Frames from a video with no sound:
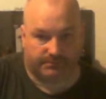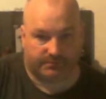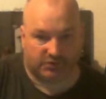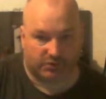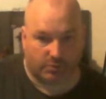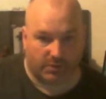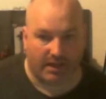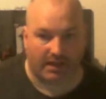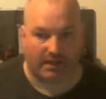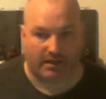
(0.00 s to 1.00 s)
So we
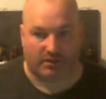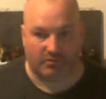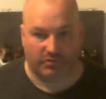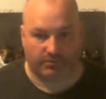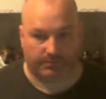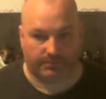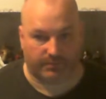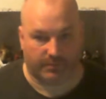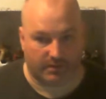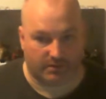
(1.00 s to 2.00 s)
have
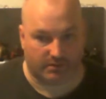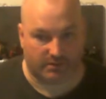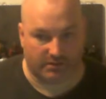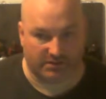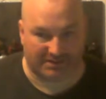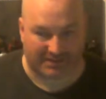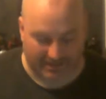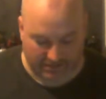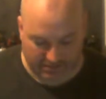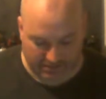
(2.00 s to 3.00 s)

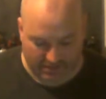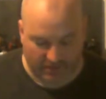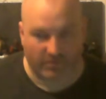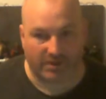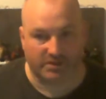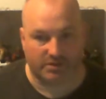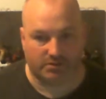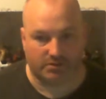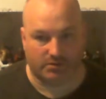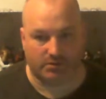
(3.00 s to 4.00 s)
standard
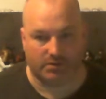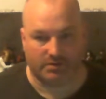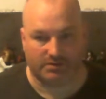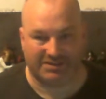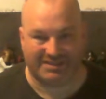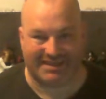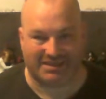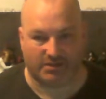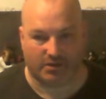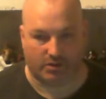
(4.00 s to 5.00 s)
original
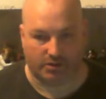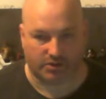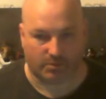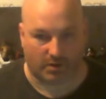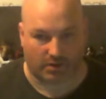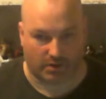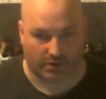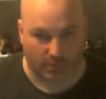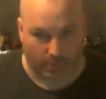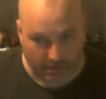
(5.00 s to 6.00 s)
Jester costume Harley
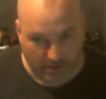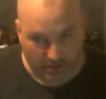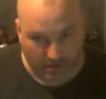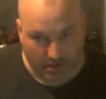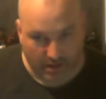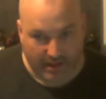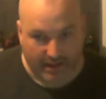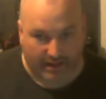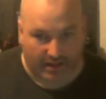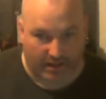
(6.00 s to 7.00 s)
Quinn
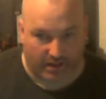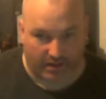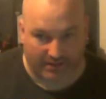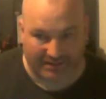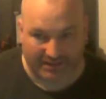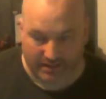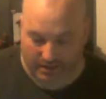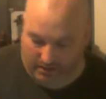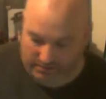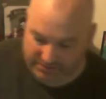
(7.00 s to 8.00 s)

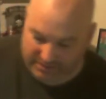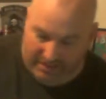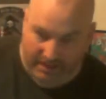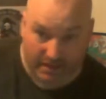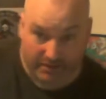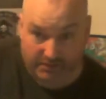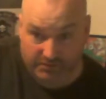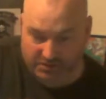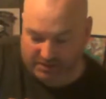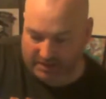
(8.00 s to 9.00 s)
decals, and you've
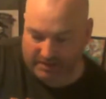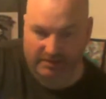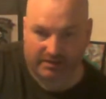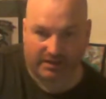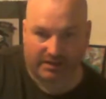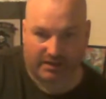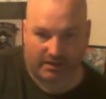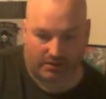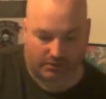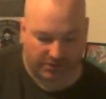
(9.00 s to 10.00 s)
just taken the
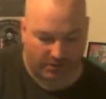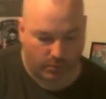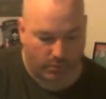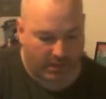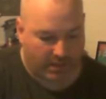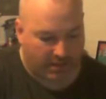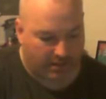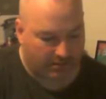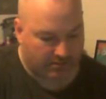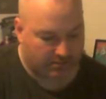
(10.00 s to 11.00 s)
decals away,
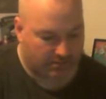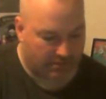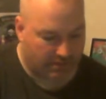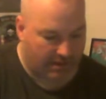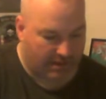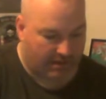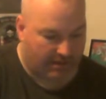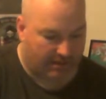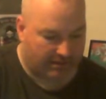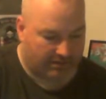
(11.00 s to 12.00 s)

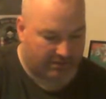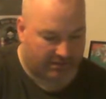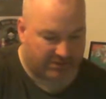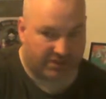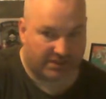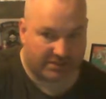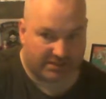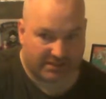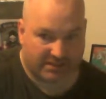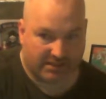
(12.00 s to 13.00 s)
and as you can
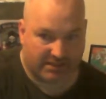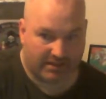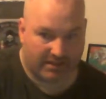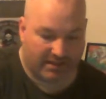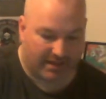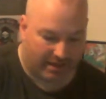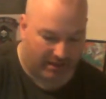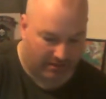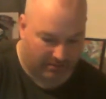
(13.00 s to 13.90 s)
see there,